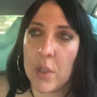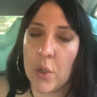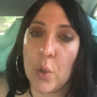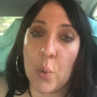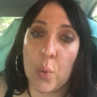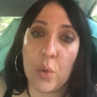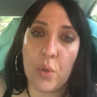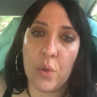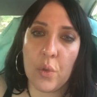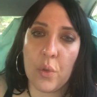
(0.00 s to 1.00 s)
you would
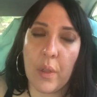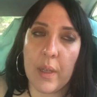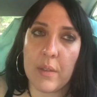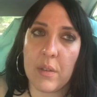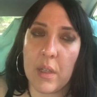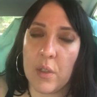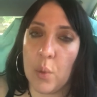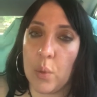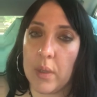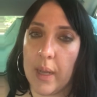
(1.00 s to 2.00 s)
do, things that you
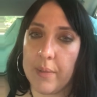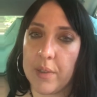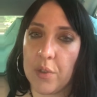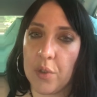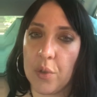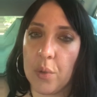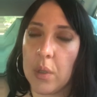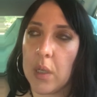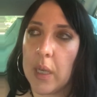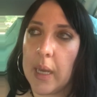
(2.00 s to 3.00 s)
would never do.
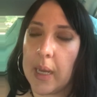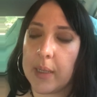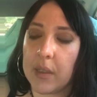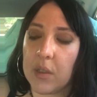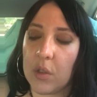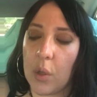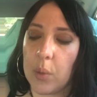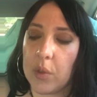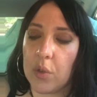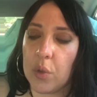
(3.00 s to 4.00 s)
I guess it's
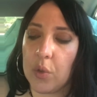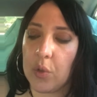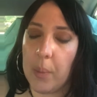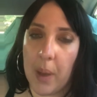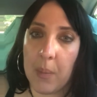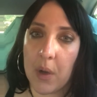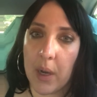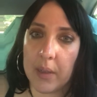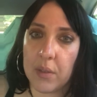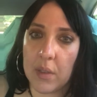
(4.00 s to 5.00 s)
always good to
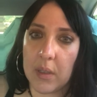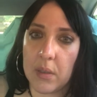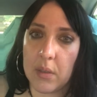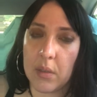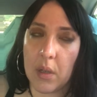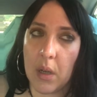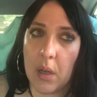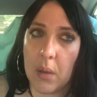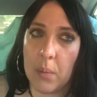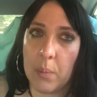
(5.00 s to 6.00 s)
memorize these
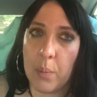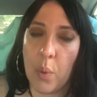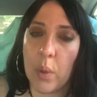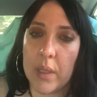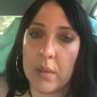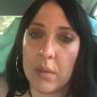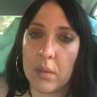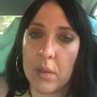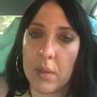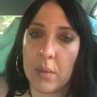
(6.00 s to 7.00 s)
points
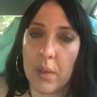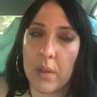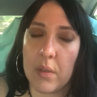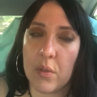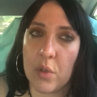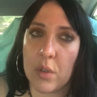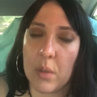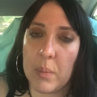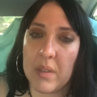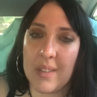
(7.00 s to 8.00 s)
in
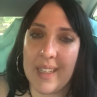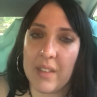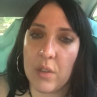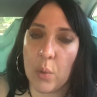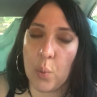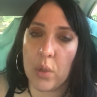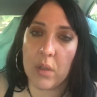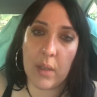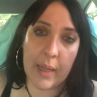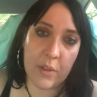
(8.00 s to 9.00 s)
certain mistakes you
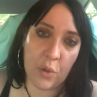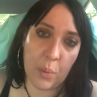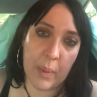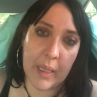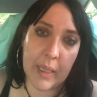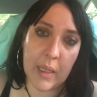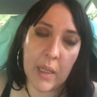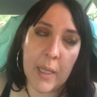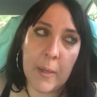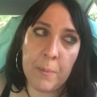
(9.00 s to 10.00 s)
wouldn't like to make
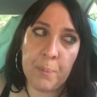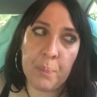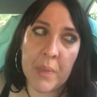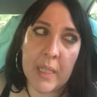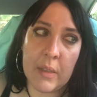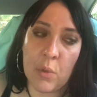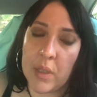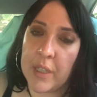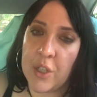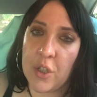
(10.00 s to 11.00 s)
in
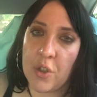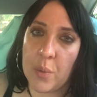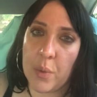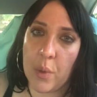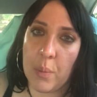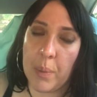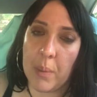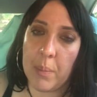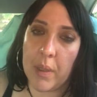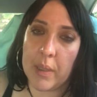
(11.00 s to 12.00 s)
relationships with
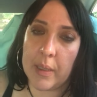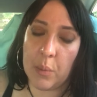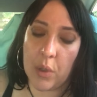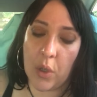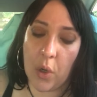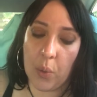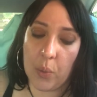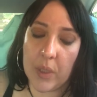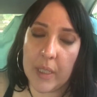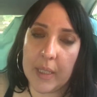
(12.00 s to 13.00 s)
people and with your own
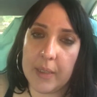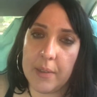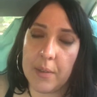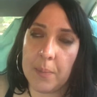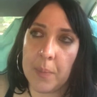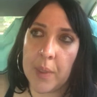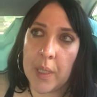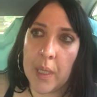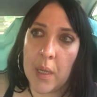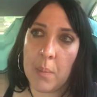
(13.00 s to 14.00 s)
kids.
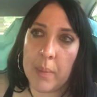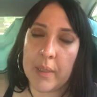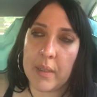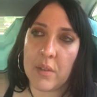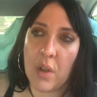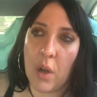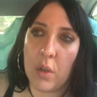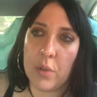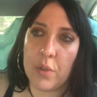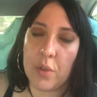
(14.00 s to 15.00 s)
But it's
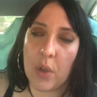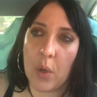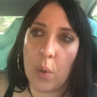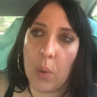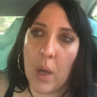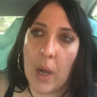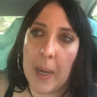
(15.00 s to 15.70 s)
also